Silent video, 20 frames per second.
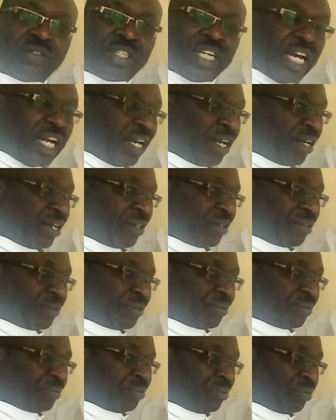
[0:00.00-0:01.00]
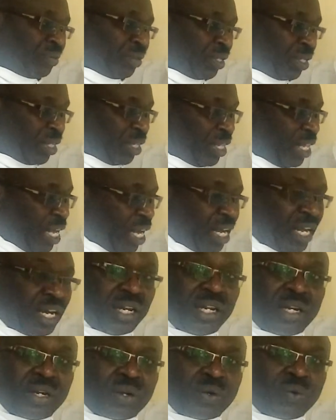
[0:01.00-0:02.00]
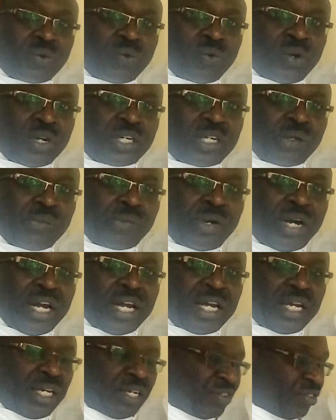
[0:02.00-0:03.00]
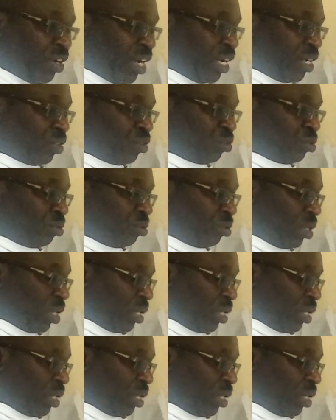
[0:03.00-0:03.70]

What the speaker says: 10, then what am I trying to